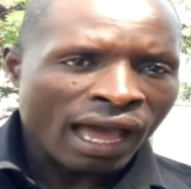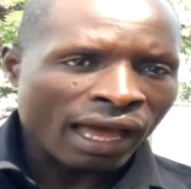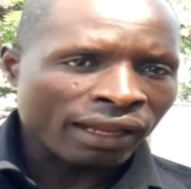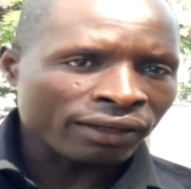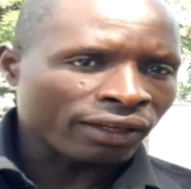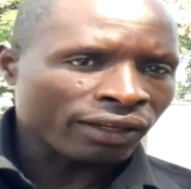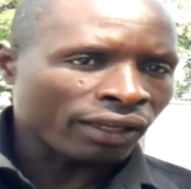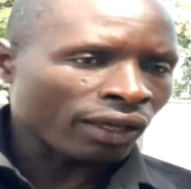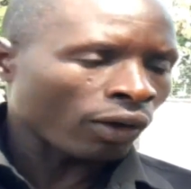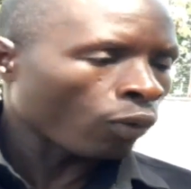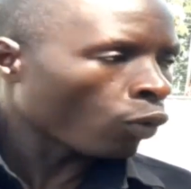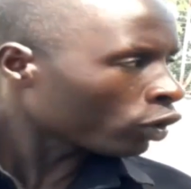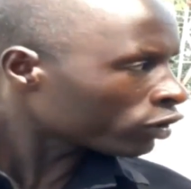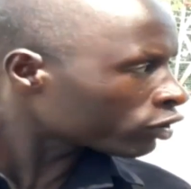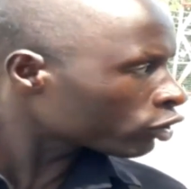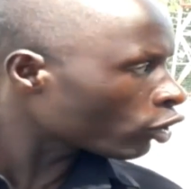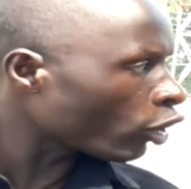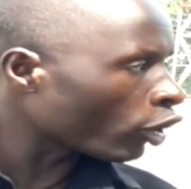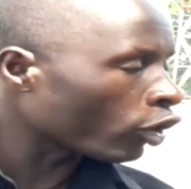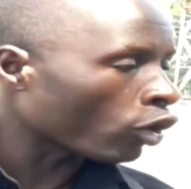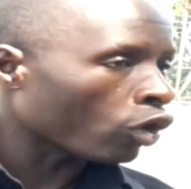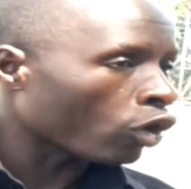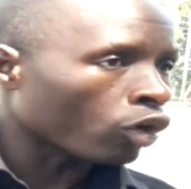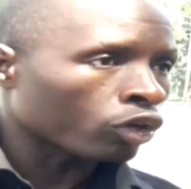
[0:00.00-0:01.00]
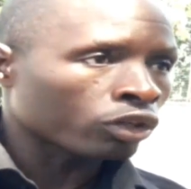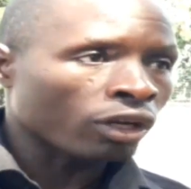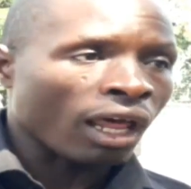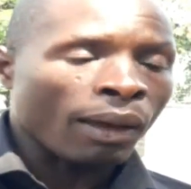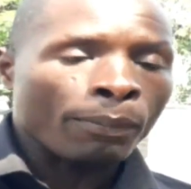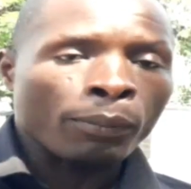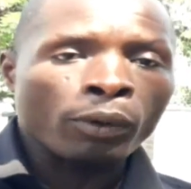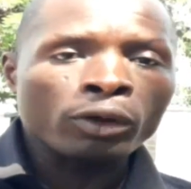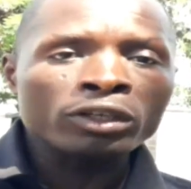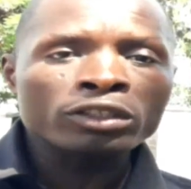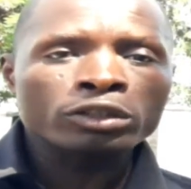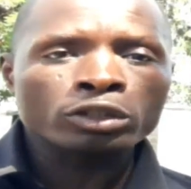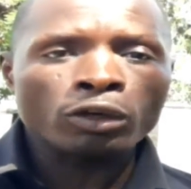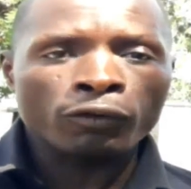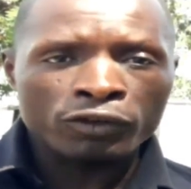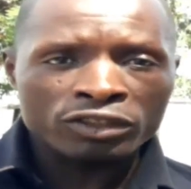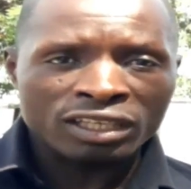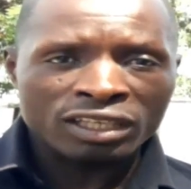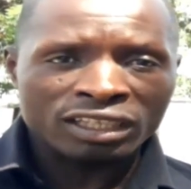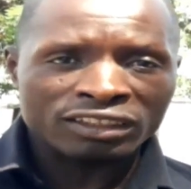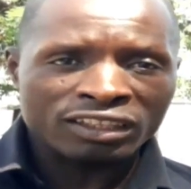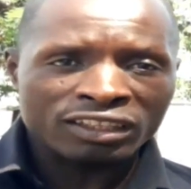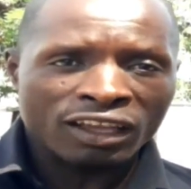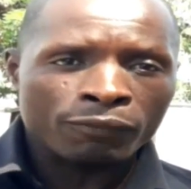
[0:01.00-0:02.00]
And what's going on? Police
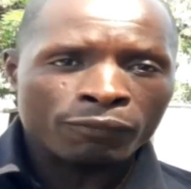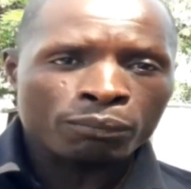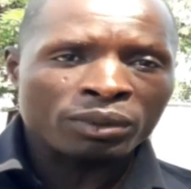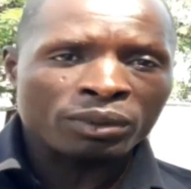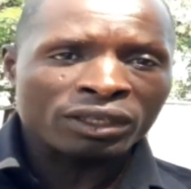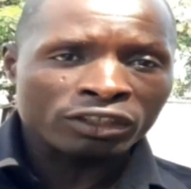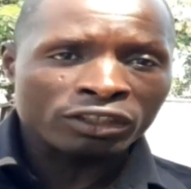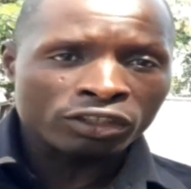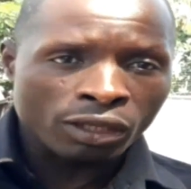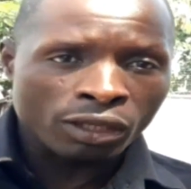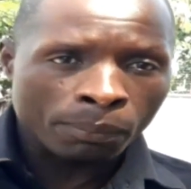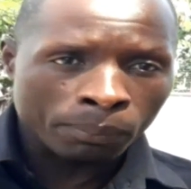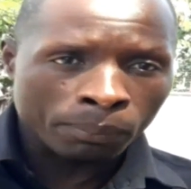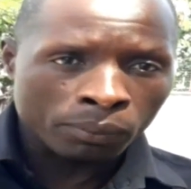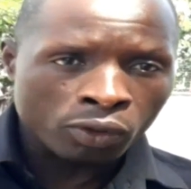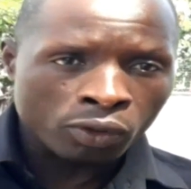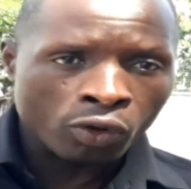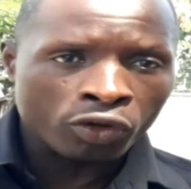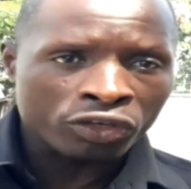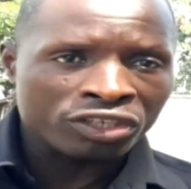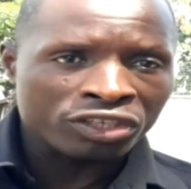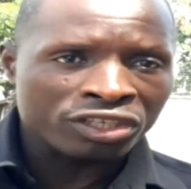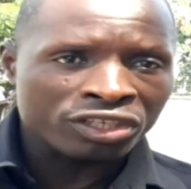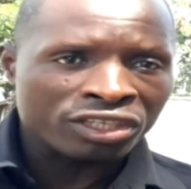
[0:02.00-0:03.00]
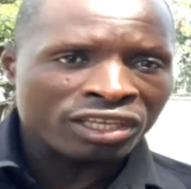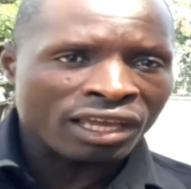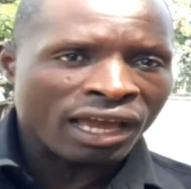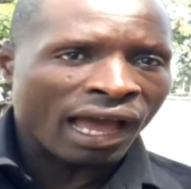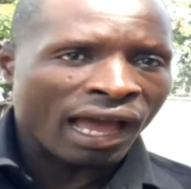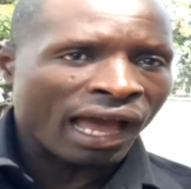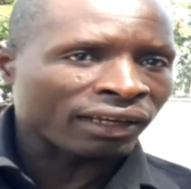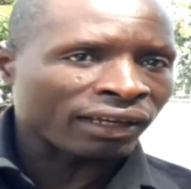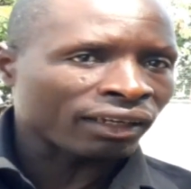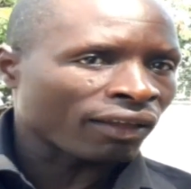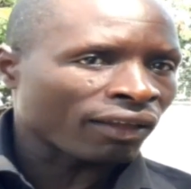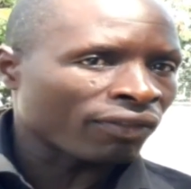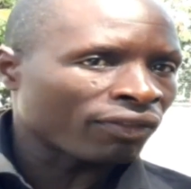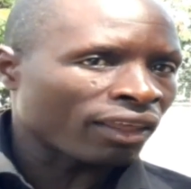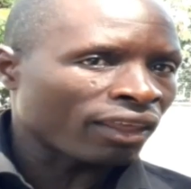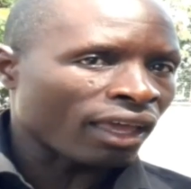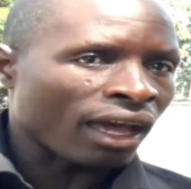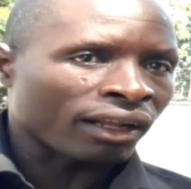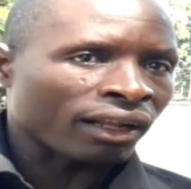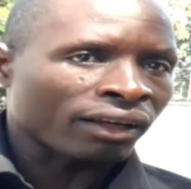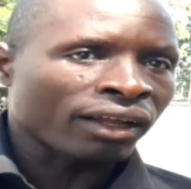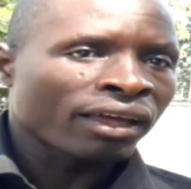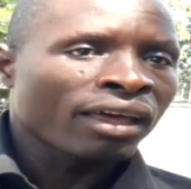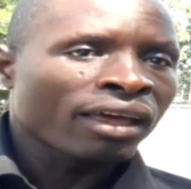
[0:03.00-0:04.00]
officers have been deployed here,
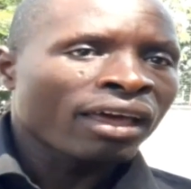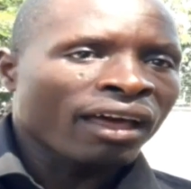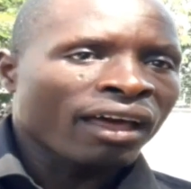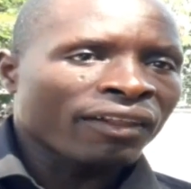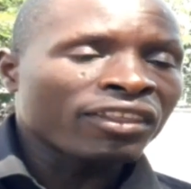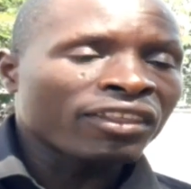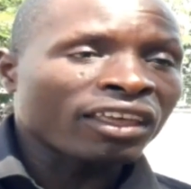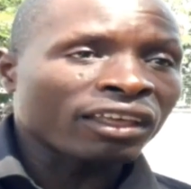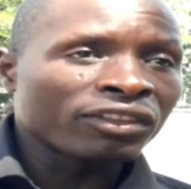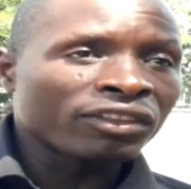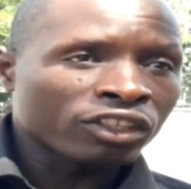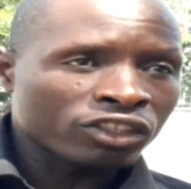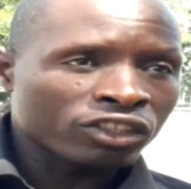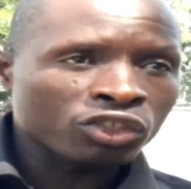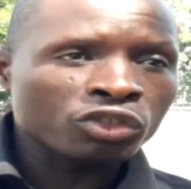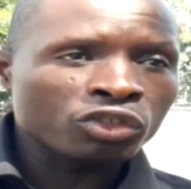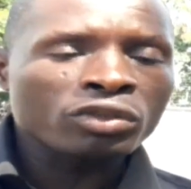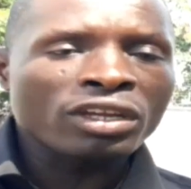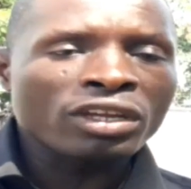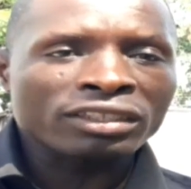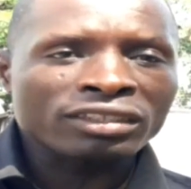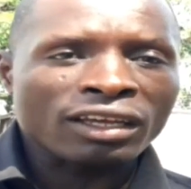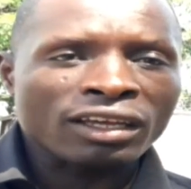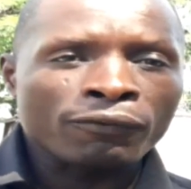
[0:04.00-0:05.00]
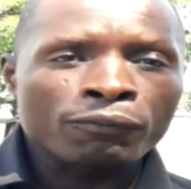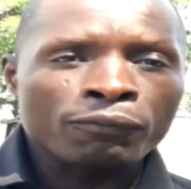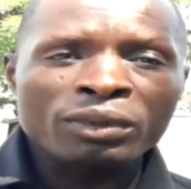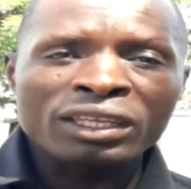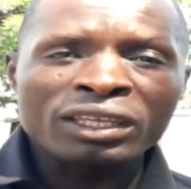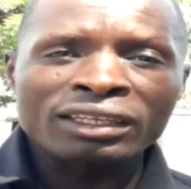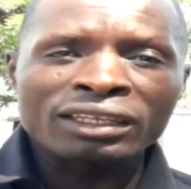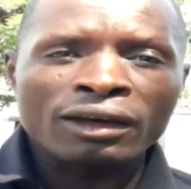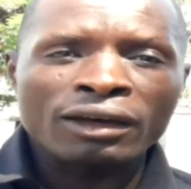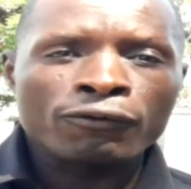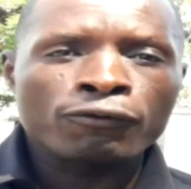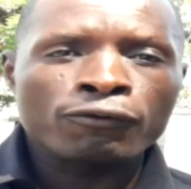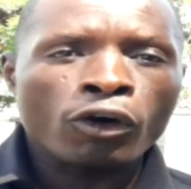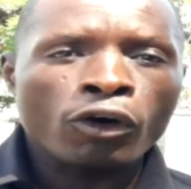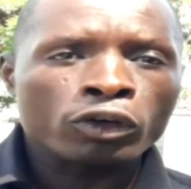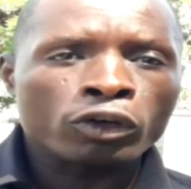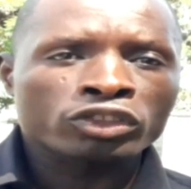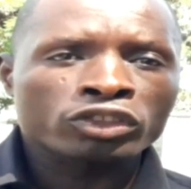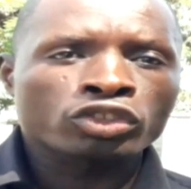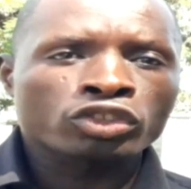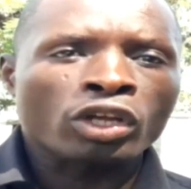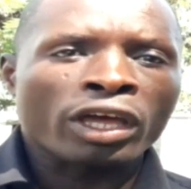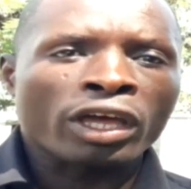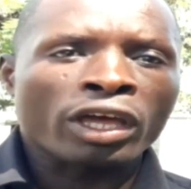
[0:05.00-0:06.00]
and the students have been
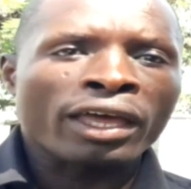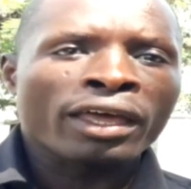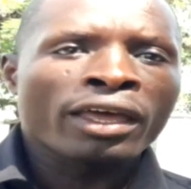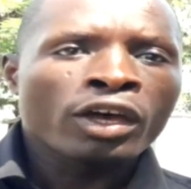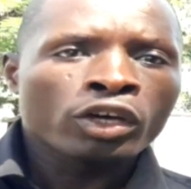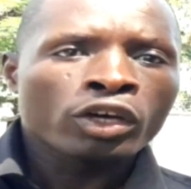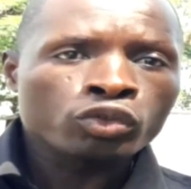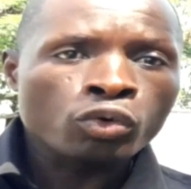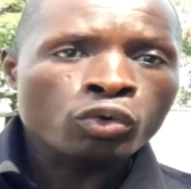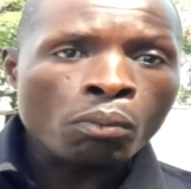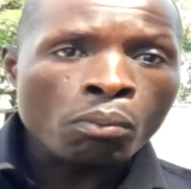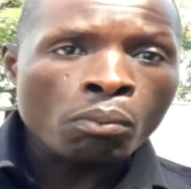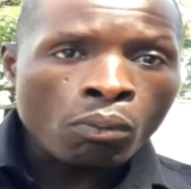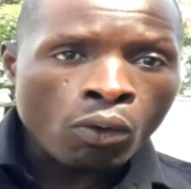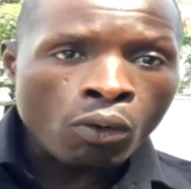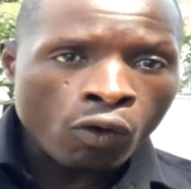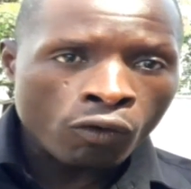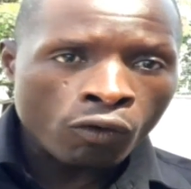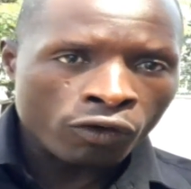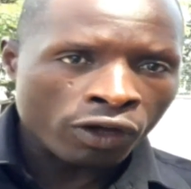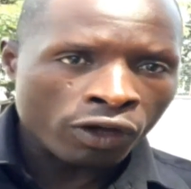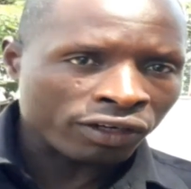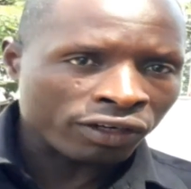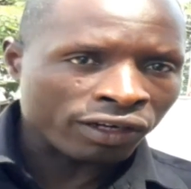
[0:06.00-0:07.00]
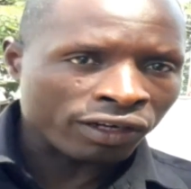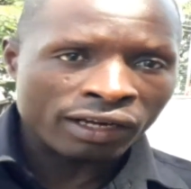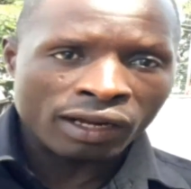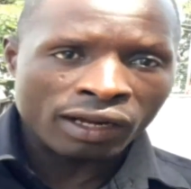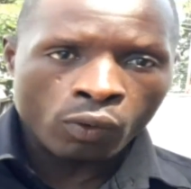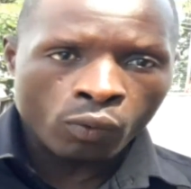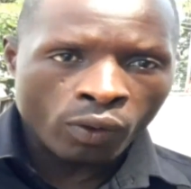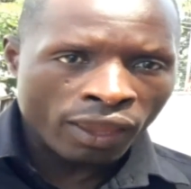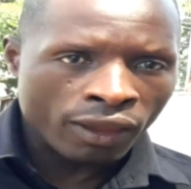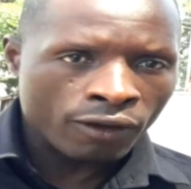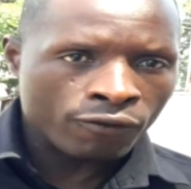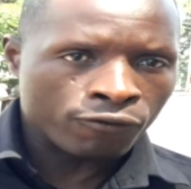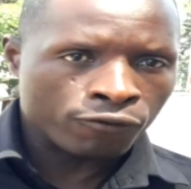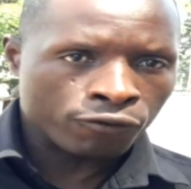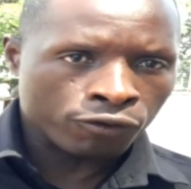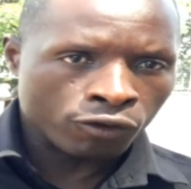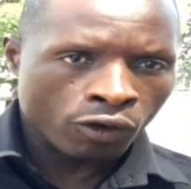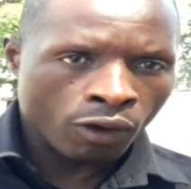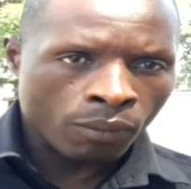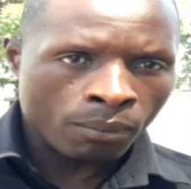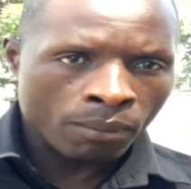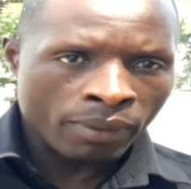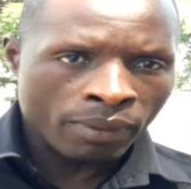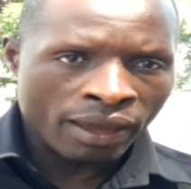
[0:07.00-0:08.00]
forced to move, run away
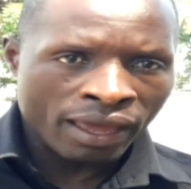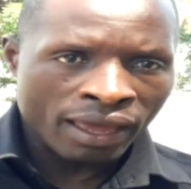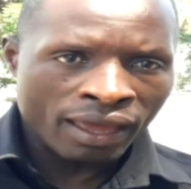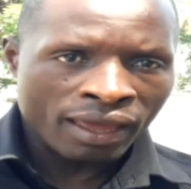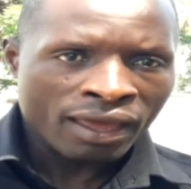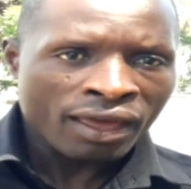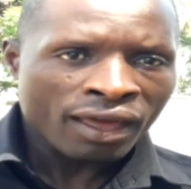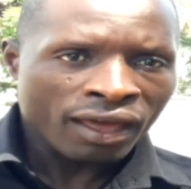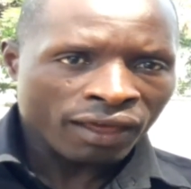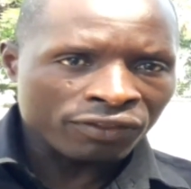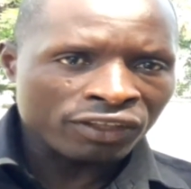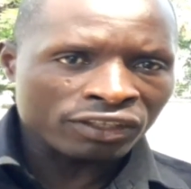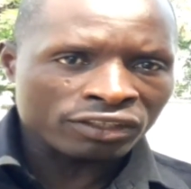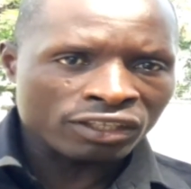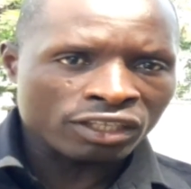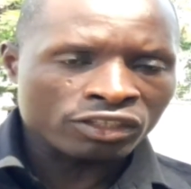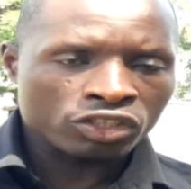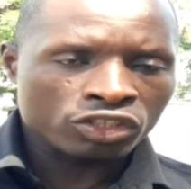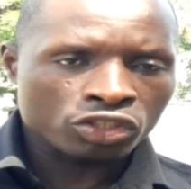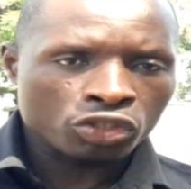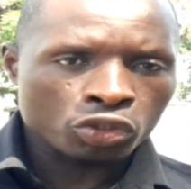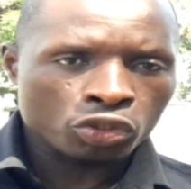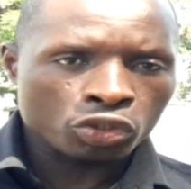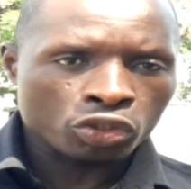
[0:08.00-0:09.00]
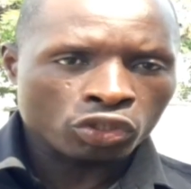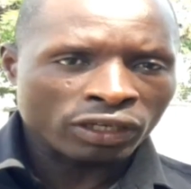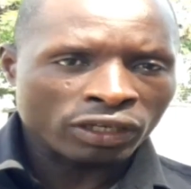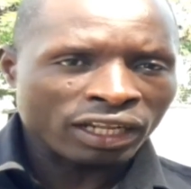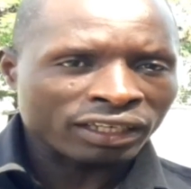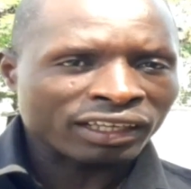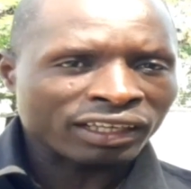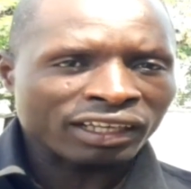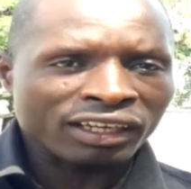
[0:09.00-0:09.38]
from this institution.